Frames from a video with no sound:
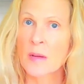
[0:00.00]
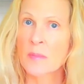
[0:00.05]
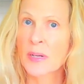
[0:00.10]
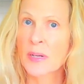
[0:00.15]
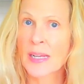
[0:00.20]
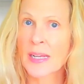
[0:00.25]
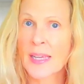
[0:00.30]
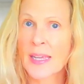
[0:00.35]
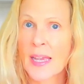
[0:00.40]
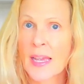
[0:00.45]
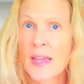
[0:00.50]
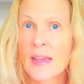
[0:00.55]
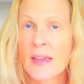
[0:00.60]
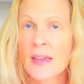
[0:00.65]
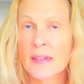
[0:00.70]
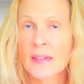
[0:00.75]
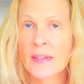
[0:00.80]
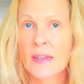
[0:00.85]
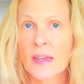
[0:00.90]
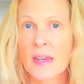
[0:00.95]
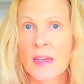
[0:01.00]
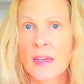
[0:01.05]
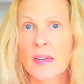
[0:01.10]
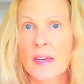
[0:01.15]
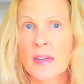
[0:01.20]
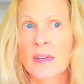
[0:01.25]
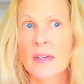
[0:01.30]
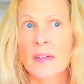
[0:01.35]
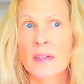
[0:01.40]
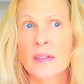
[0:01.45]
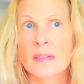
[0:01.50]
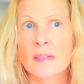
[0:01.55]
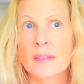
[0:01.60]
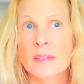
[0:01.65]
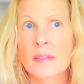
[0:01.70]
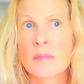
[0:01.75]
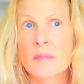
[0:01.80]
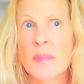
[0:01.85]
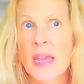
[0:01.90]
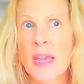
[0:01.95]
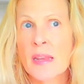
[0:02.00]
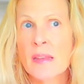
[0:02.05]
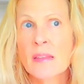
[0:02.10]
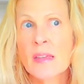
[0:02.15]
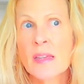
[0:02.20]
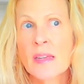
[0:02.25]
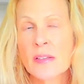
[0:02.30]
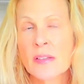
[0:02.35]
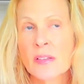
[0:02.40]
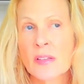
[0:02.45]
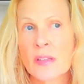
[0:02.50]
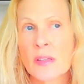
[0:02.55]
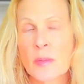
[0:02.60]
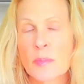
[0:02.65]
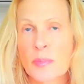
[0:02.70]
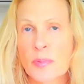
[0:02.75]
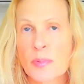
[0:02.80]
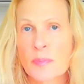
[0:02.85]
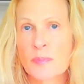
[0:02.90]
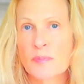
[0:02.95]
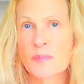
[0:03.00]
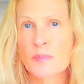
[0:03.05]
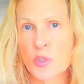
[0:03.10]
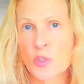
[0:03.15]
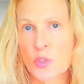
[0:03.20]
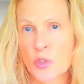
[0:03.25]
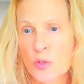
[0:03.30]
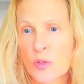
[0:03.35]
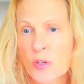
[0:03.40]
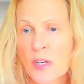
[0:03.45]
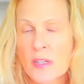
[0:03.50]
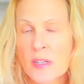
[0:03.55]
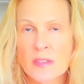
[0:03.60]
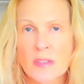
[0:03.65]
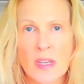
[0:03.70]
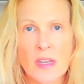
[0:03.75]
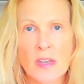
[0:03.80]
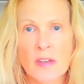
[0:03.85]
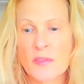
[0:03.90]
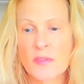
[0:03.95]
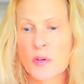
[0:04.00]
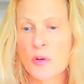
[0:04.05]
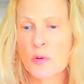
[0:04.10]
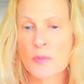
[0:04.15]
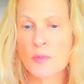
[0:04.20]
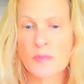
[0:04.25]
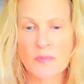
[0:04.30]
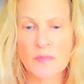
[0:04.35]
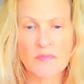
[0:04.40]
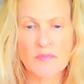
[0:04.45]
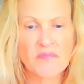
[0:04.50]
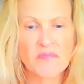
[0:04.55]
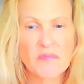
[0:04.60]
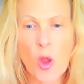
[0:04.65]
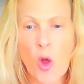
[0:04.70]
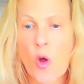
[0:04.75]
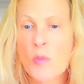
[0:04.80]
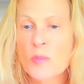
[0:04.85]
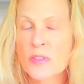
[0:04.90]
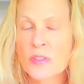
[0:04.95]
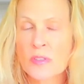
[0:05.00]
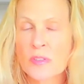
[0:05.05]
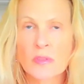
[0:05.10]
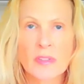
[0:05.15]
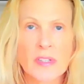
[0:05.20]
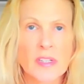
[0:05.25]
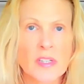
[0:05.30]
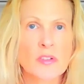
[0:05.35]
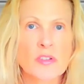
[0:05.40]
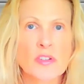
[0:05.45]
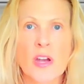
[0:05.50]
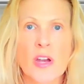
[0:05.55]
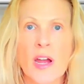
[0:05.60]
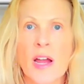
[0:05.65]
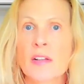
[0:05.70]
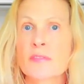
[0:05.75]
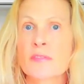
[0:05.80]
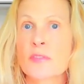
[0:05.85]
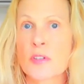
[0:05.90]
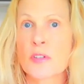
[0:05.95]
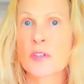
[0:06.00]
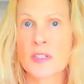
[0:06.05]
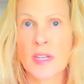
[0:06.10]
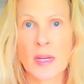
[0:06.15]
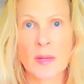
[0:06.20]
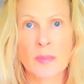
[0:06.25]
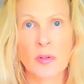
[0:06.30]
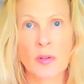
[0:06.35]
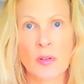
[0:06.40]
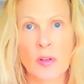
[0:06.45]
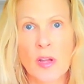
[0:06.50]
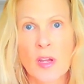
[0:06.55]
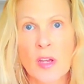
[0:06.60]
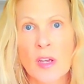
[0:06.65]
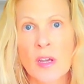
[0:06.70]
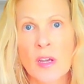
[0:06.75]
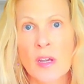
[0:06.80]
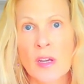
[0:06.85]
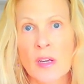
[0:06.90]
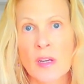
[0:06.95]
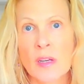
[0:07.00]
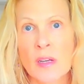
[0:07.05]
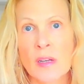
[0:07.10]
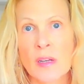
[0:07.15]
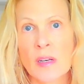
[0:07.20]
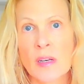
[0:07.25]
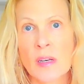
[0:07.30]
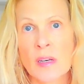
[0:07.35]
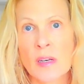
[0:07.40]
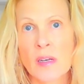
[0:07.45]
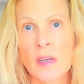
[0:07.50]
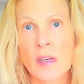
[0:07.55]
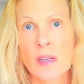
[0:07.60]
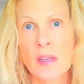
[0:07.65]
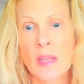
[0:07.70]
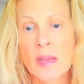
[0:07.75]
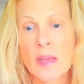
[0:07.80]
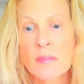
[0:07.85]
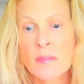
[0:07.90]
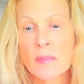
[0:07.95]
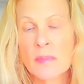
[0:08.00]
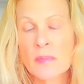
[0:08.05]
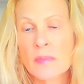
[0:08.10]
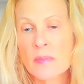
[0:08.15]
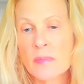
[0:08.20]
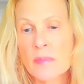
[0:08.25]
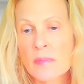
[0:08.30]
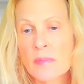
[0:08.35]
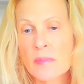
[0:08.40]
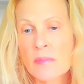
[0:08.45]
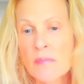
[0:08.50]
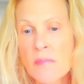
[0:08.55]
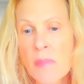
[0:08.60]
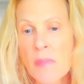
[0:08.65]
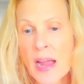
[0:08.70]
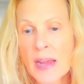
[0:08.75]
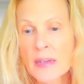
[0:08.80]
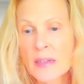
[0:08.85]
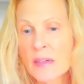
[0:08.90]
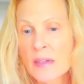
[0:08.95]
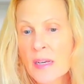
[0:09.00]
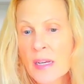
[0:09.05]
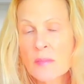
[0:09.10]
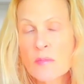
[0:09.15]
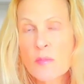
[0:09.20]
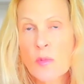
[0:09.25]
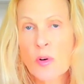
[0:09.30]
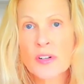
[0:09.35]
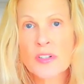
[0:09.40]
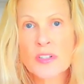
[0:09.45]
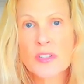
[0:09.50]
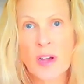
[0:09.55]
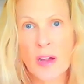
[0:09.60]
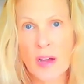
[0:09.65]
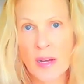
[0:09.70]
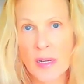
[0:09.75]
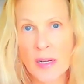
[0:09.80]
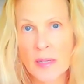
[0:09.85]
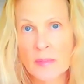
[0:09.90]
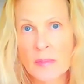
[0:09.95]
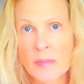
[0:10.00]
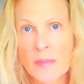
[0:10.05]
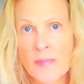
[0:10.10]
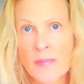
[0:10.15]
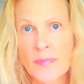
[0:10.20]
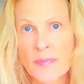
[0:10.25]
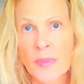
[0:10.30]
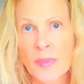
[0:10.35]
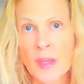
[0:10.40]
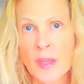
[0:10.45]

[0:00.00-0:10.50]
But again, the main thing is that the students, say if you're homeschooling your child, for example, they might need more time,